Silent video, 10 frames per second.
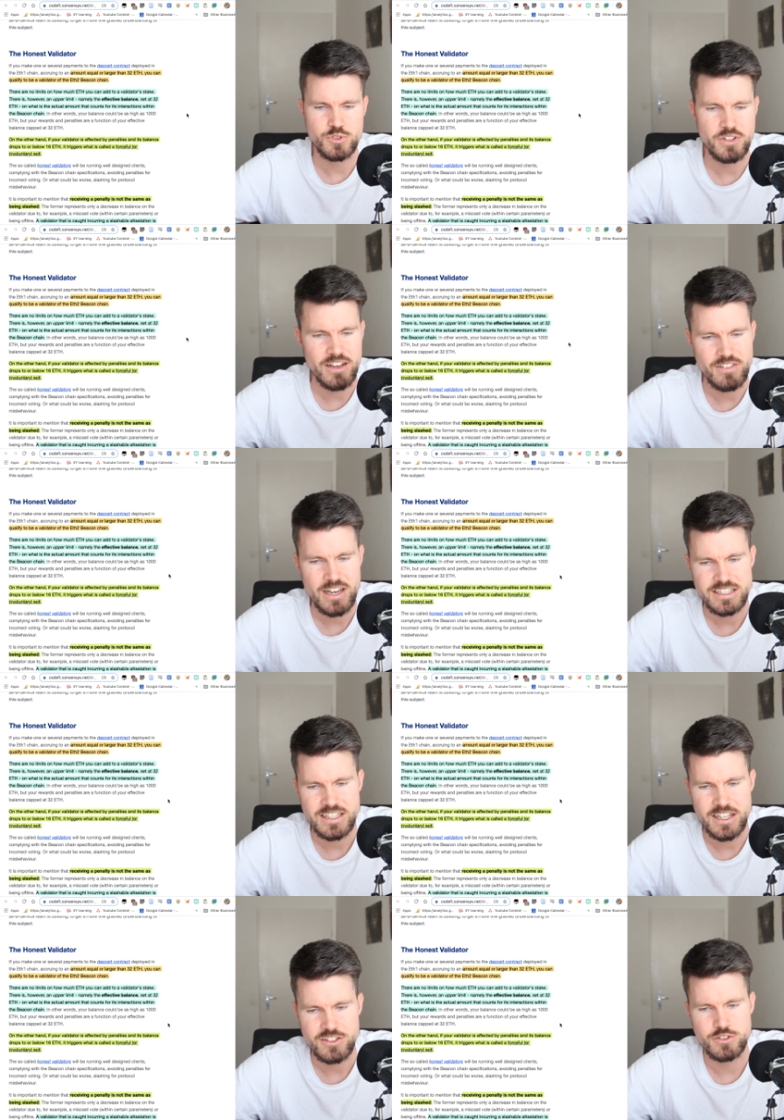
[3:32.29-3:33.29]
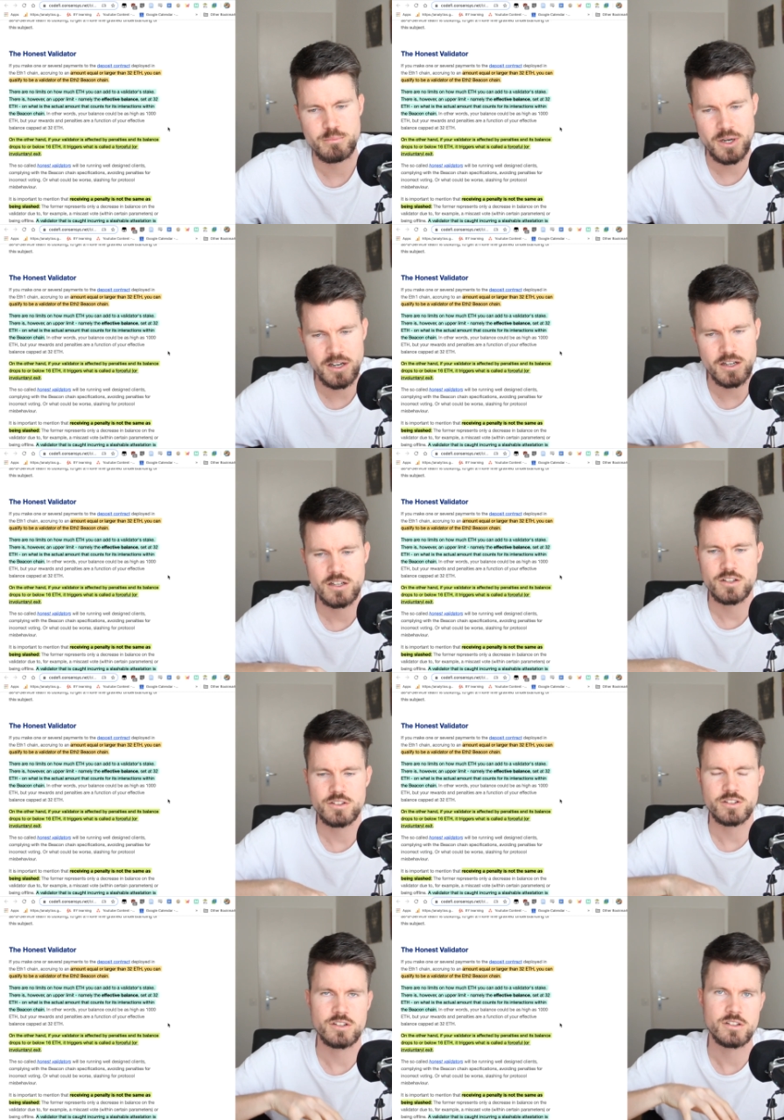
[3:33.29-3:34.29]
to that validator, but
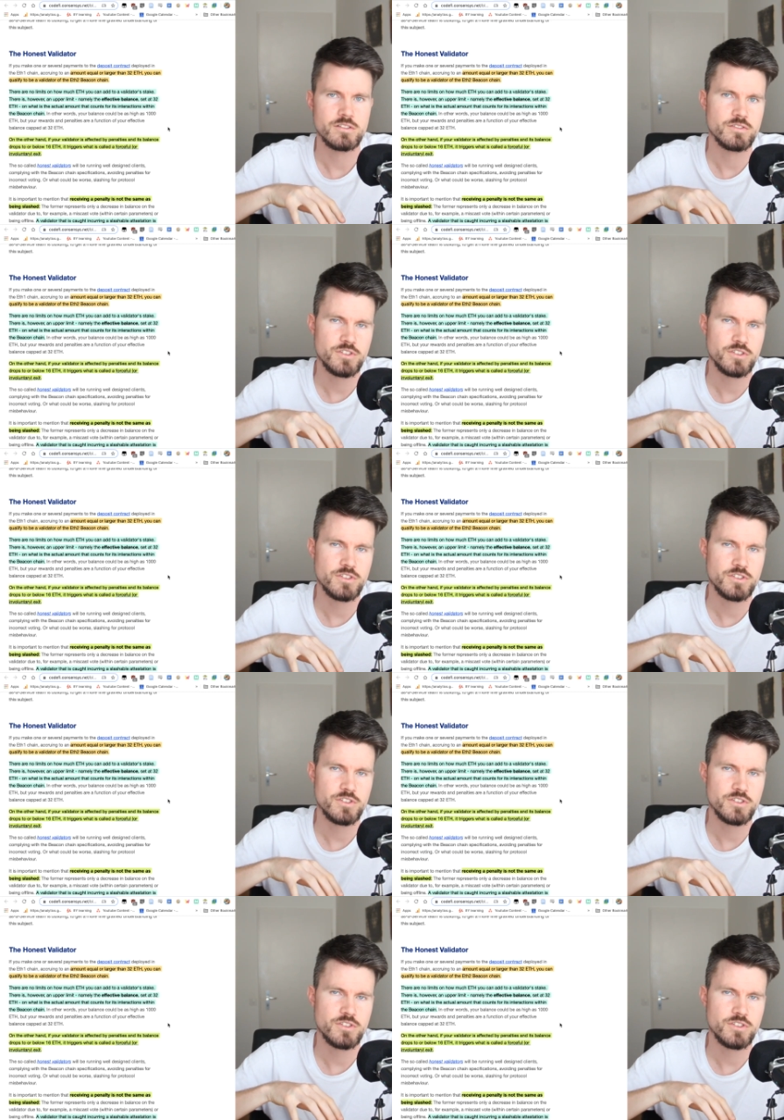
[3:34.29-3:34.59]
the